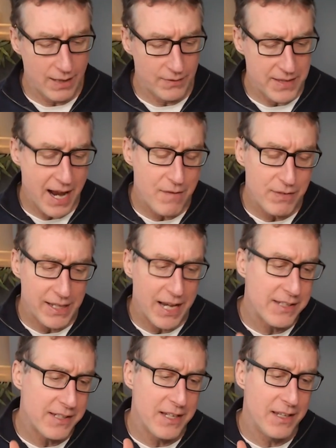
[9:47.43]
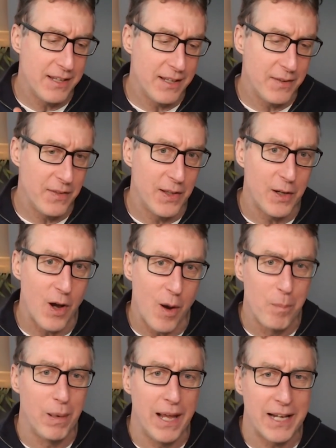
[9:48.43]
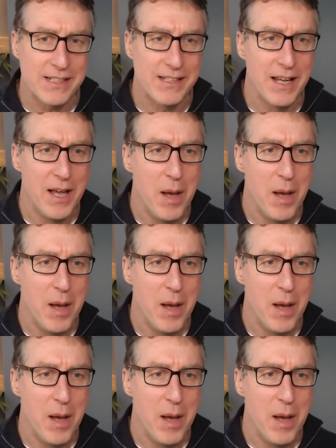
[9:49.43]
navigating the complex